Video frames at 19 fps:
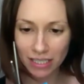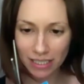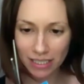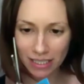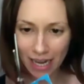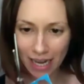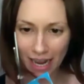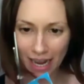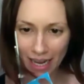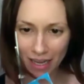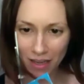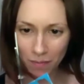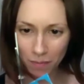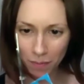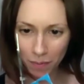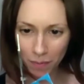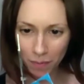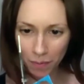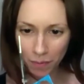
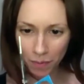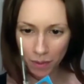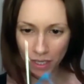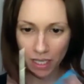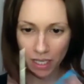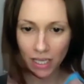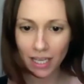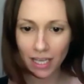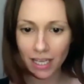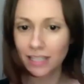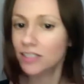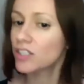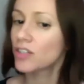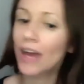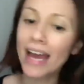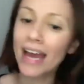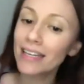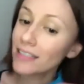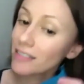tape
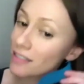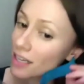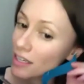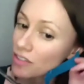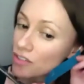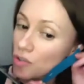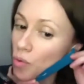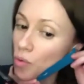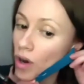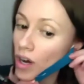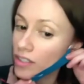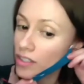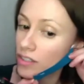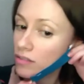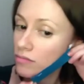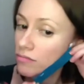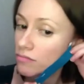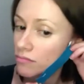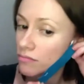into any size you want.